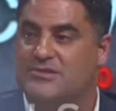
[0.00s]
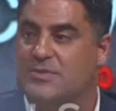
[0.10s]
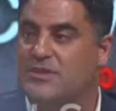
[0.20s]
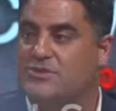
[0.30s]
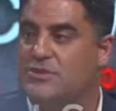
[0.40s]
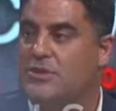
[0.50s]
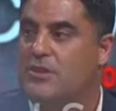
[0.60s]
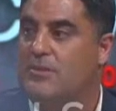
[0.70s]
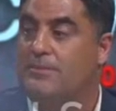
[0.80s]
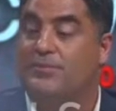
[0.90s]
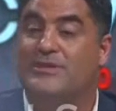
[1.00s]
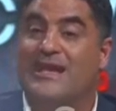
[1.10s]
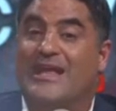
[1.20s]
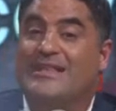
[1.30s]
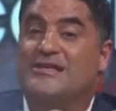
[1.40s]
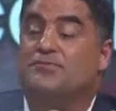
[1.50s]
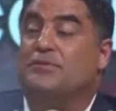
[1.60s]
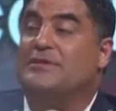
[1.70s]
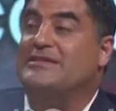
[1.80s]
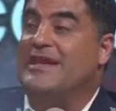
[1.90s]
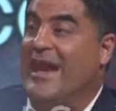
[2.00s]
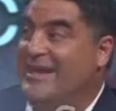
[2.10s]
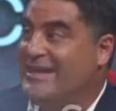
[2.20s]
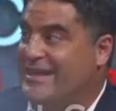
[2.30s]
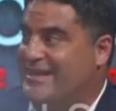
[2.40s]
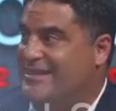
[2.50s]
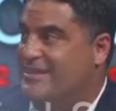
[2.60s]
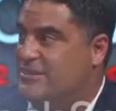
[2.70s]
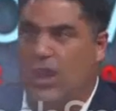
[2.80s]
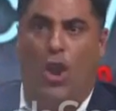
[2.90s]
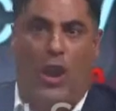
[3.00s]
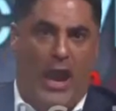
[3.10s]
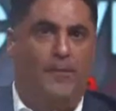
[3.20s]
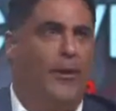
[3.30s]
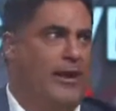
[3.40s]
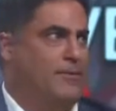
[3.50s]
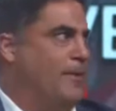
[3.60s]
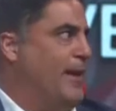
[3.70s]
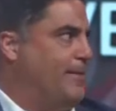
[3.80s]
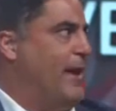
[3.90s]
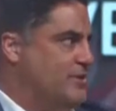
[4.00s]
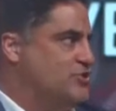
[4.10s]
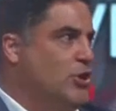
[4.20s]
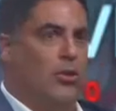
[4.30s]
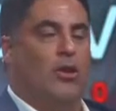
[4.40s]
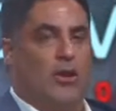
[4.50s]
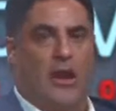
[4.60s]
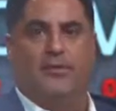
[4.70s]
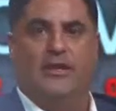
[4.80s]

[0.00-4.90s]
in his speech at least pretending that oh I'd break up the big banks too. I